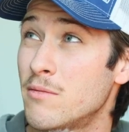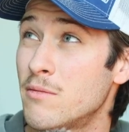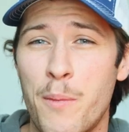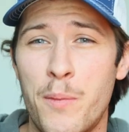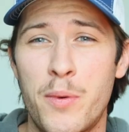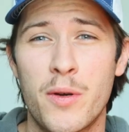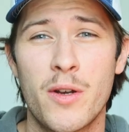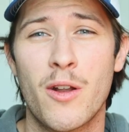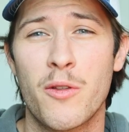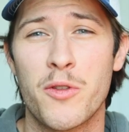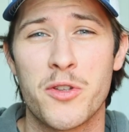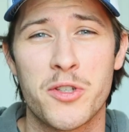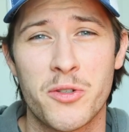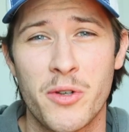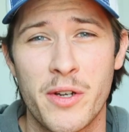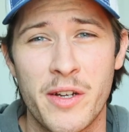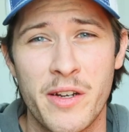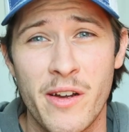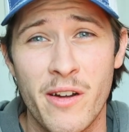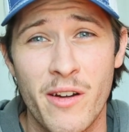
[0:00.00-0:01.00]
I'll put it on the
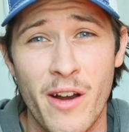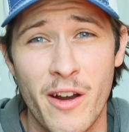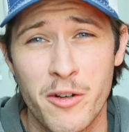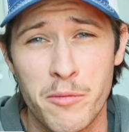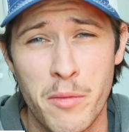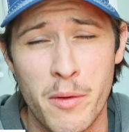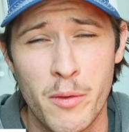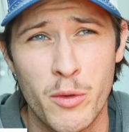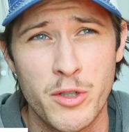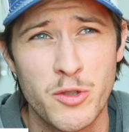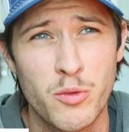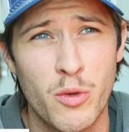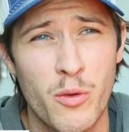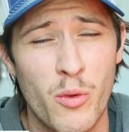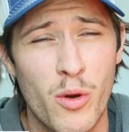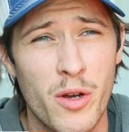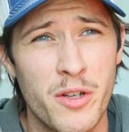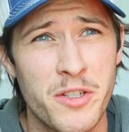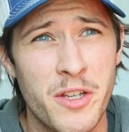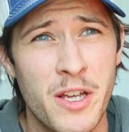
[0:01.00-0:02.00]
screen here. I don't remember which one it
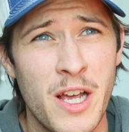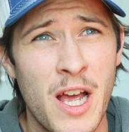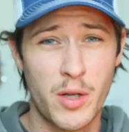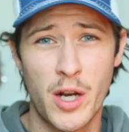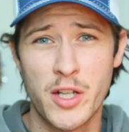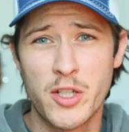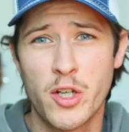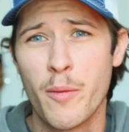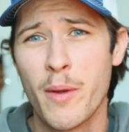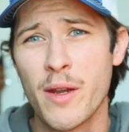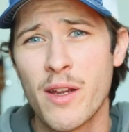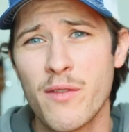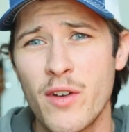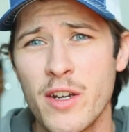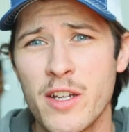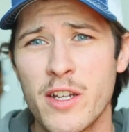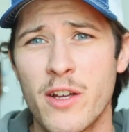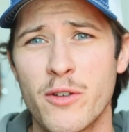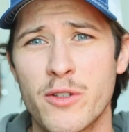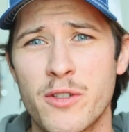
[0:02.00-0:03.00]
was, but I started making
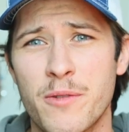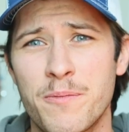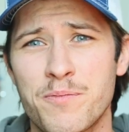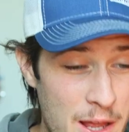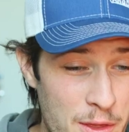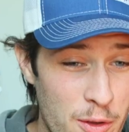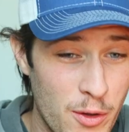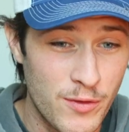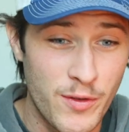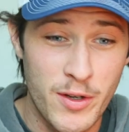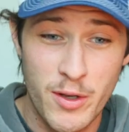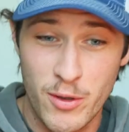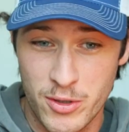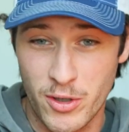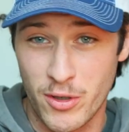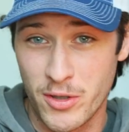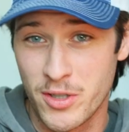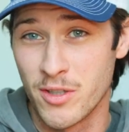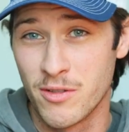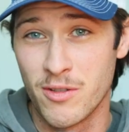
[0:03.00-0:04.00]
videos, and those
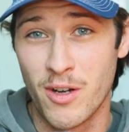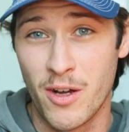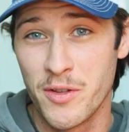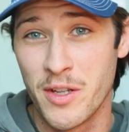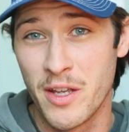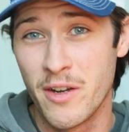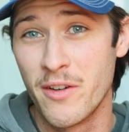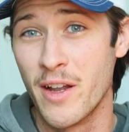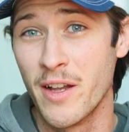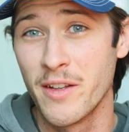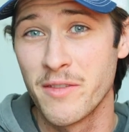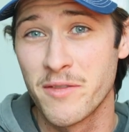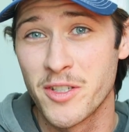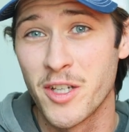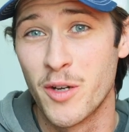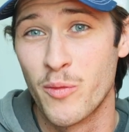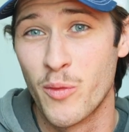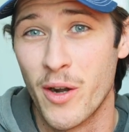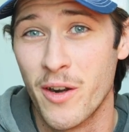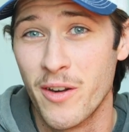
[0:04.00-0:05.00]
videos are still on the internet
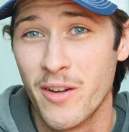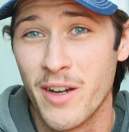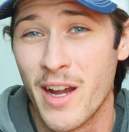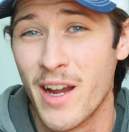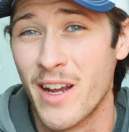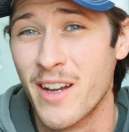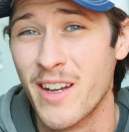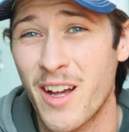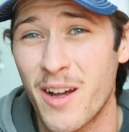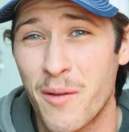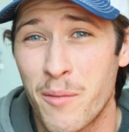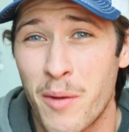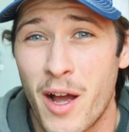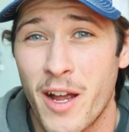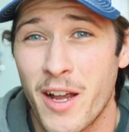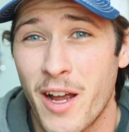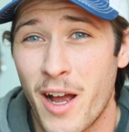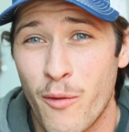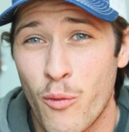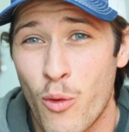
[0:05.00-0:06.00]
somewhere. And
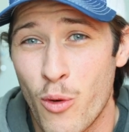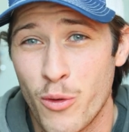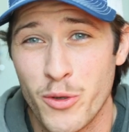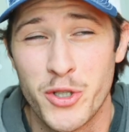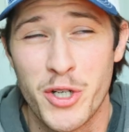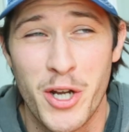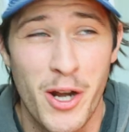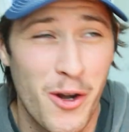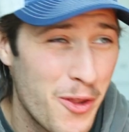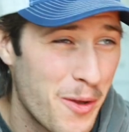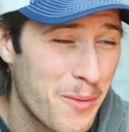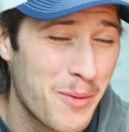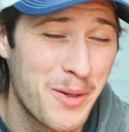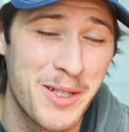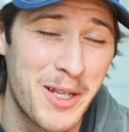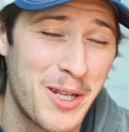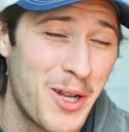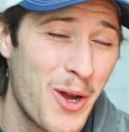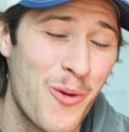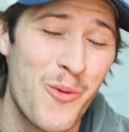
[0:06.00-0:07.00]
I won't share them
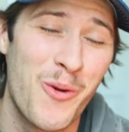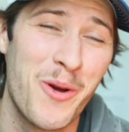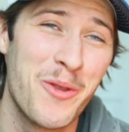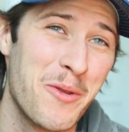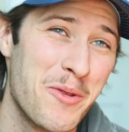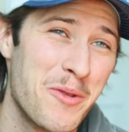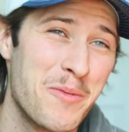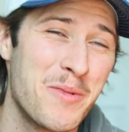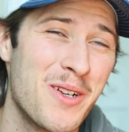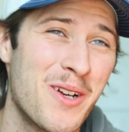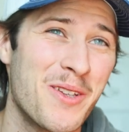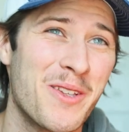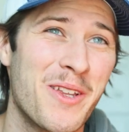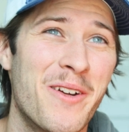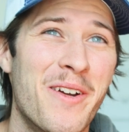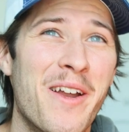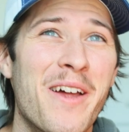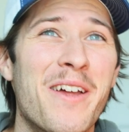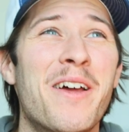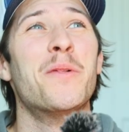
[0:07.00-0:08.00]
because I don't want them to be on the
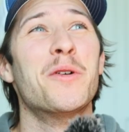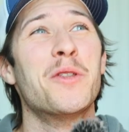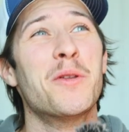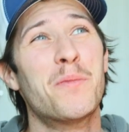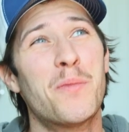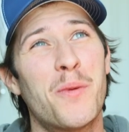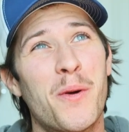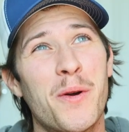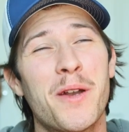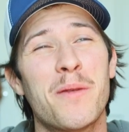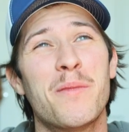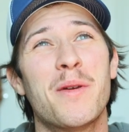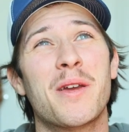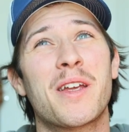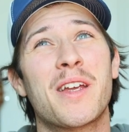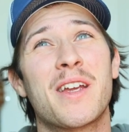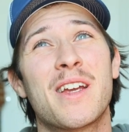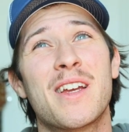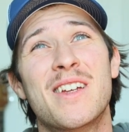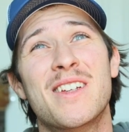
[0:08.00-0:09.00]
internet. But the point I'm
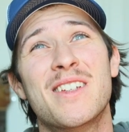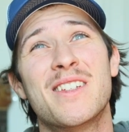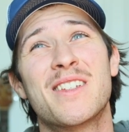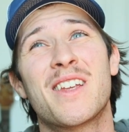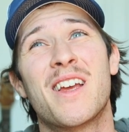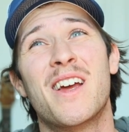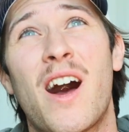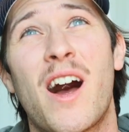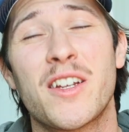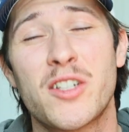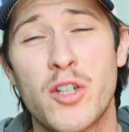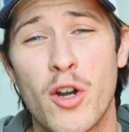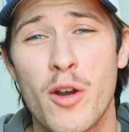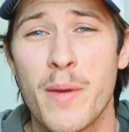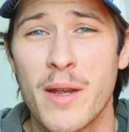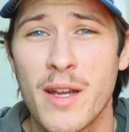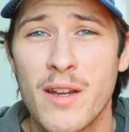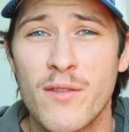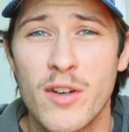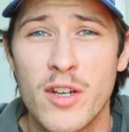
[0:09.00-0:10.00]
making is I started
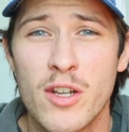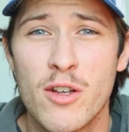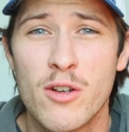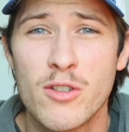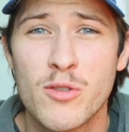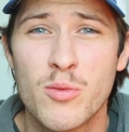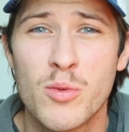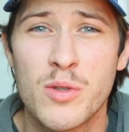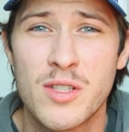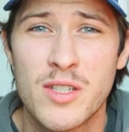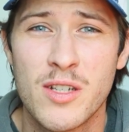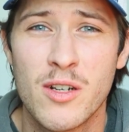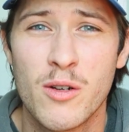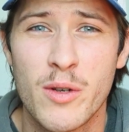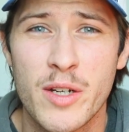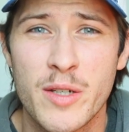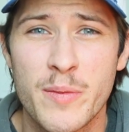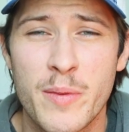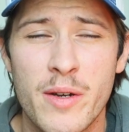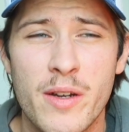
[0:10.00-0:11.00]
making videos with
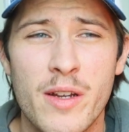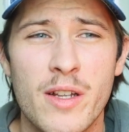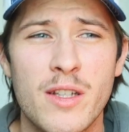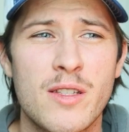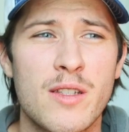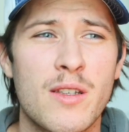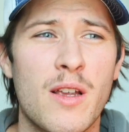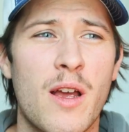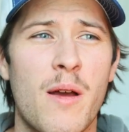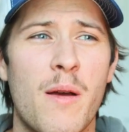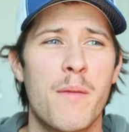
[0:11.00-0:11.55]
zero experience,